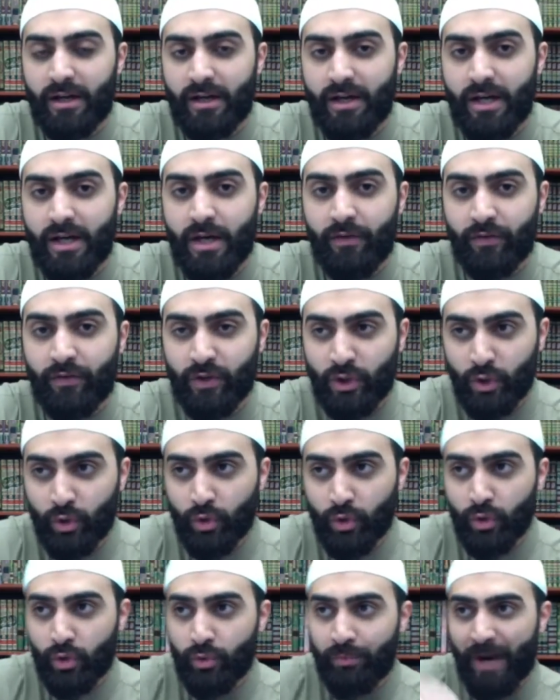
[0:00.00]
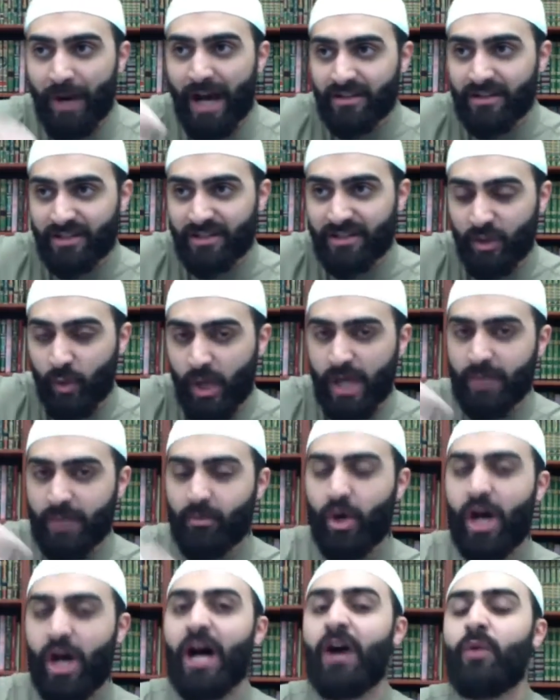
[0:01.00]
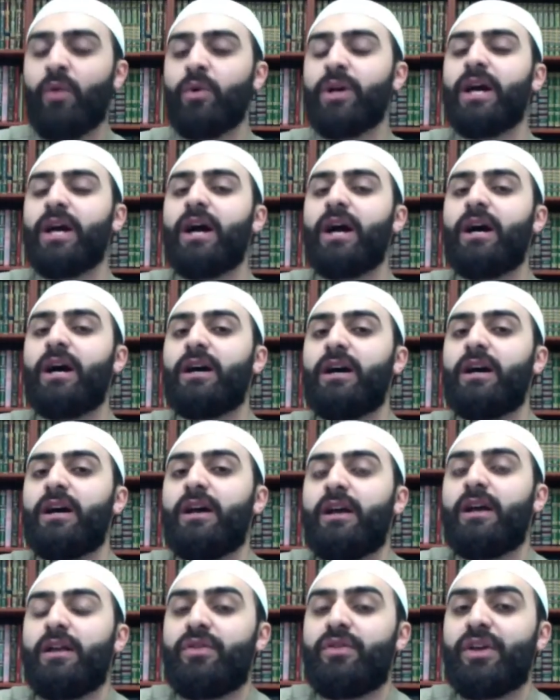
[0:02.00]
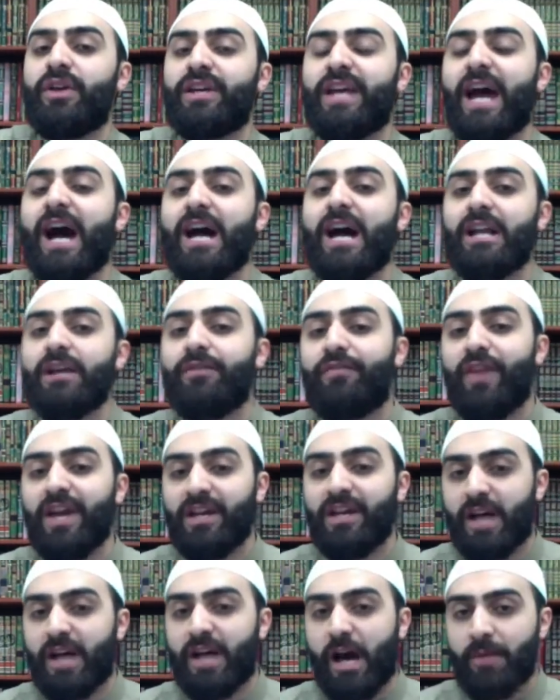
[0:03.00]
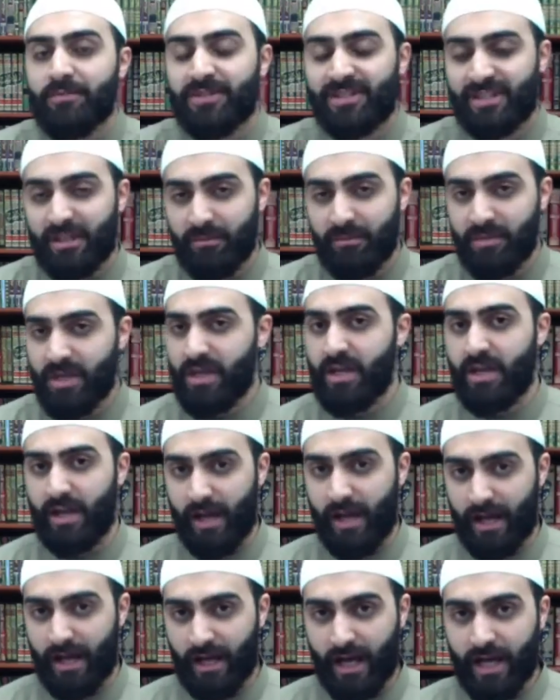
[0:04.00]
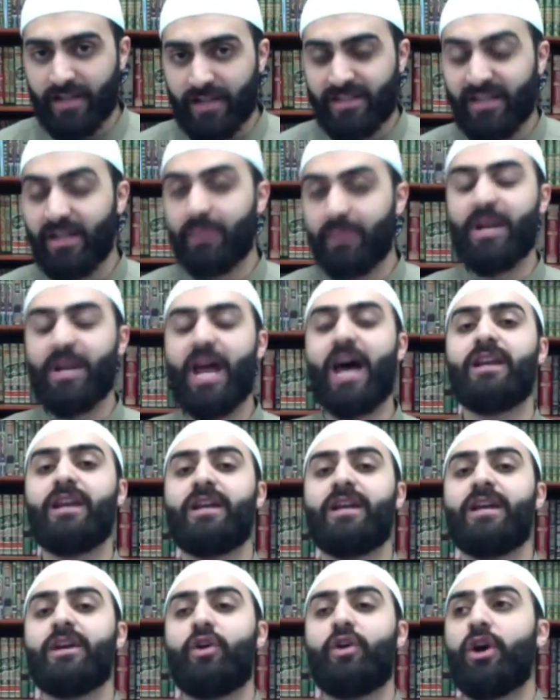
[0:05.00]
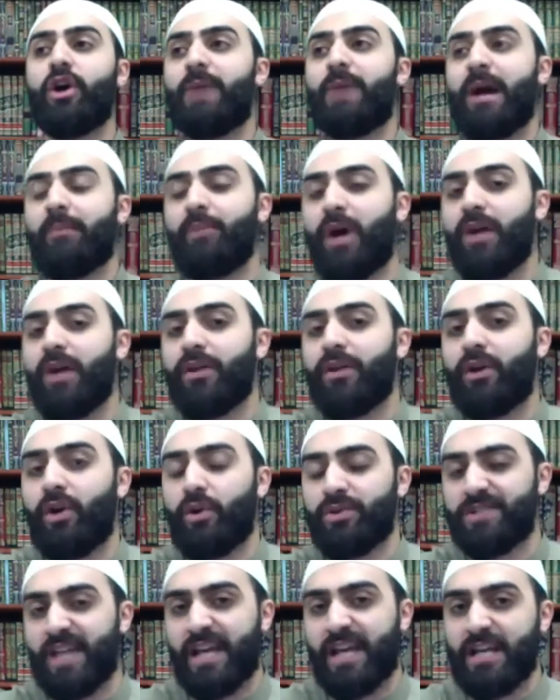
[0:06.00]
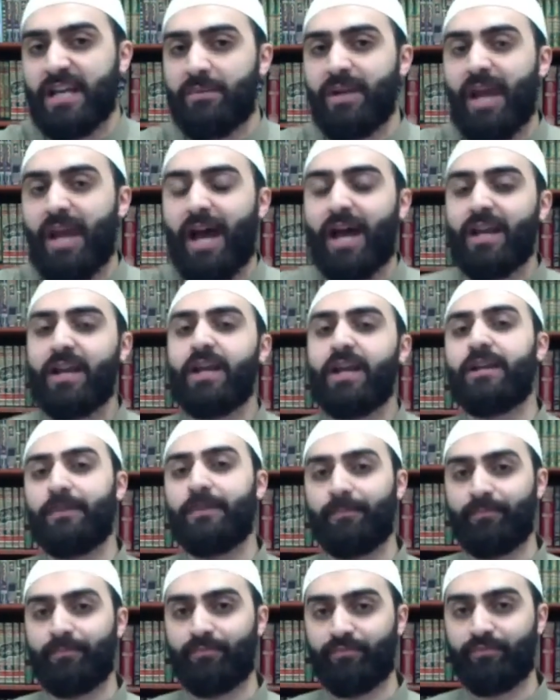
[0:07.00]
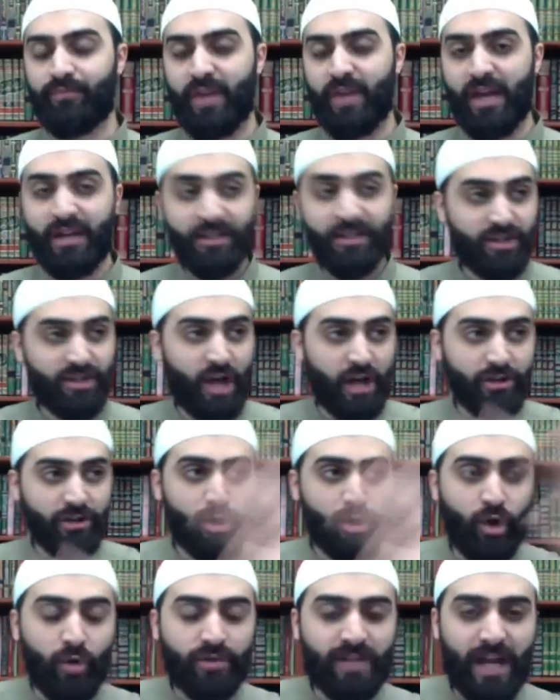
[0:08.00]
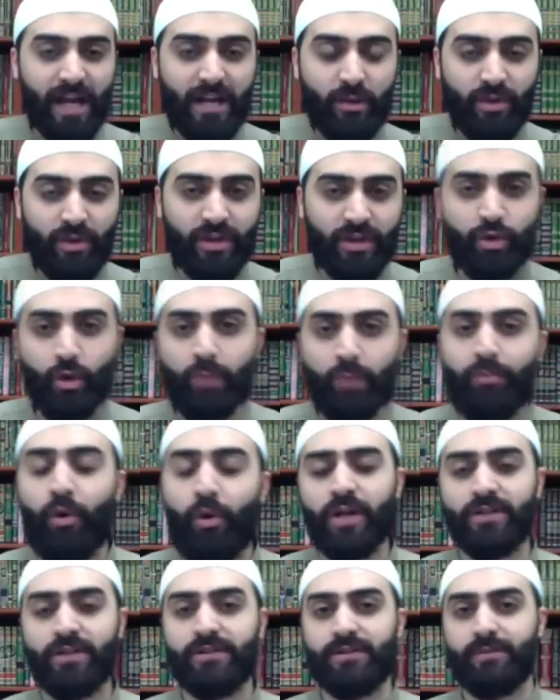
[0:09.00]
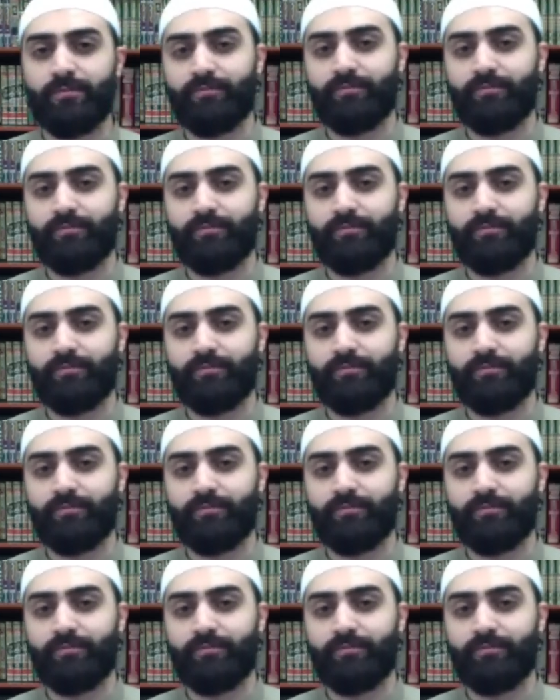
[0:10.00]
if you pass away Muawiyah, the caliphate comes to me, Al-Hasan ibn Ali, or my brother Hussein ibn Ali. It is not to go to anyone that you appoint.